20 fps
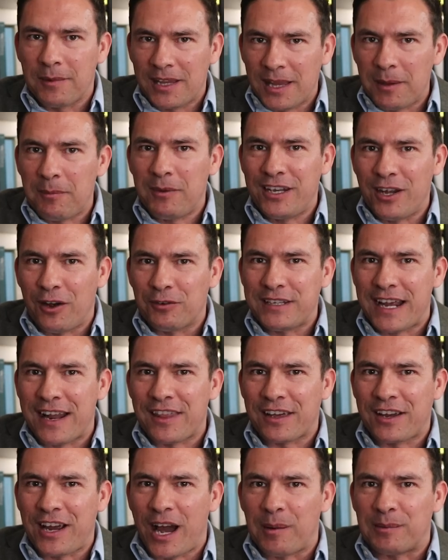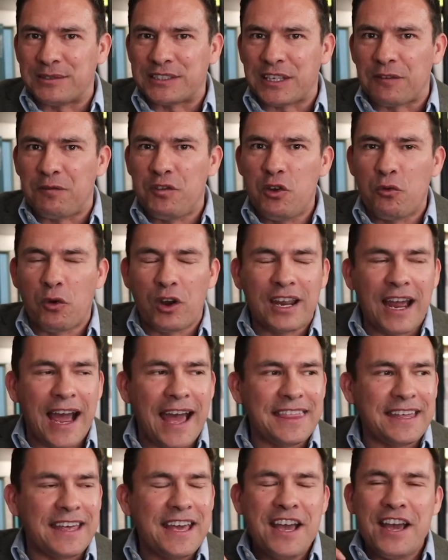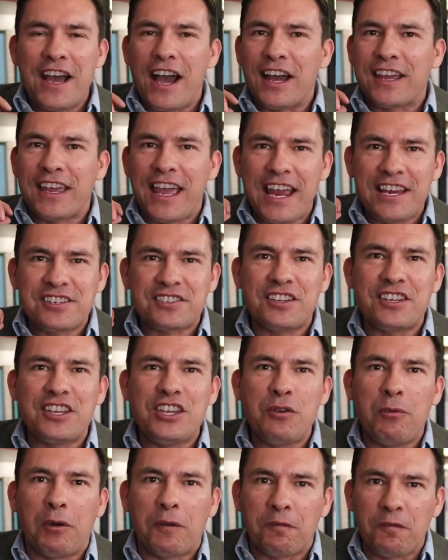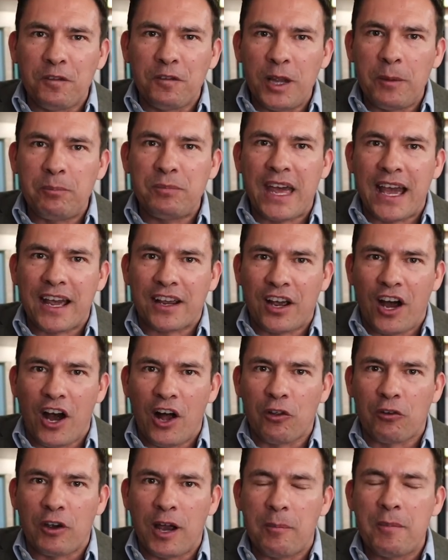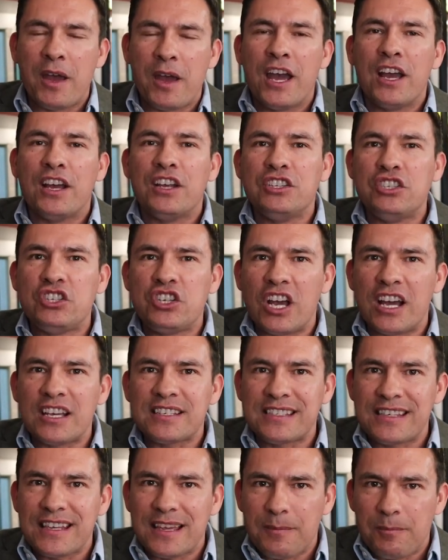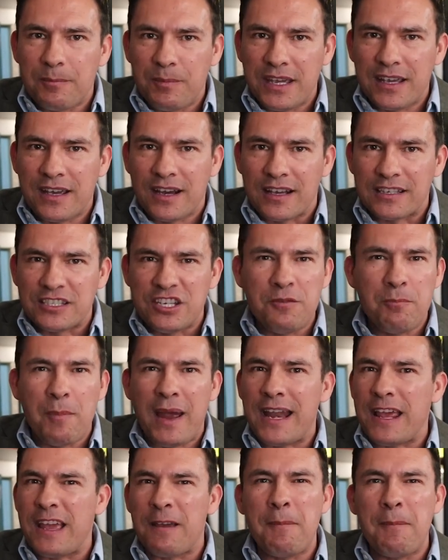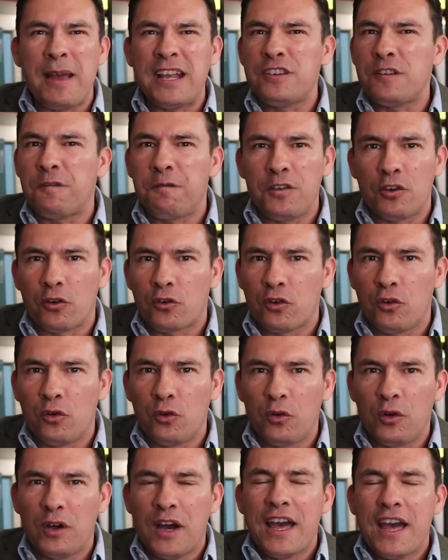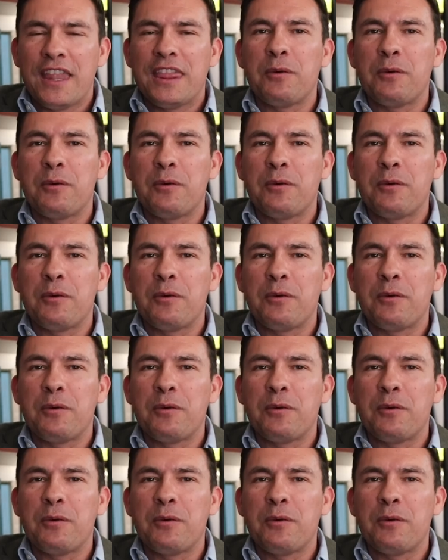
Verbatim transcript: I mean, let me know down in the comments if you were a guy that occasionally you would flip that collar up just because you made it made you feel cool.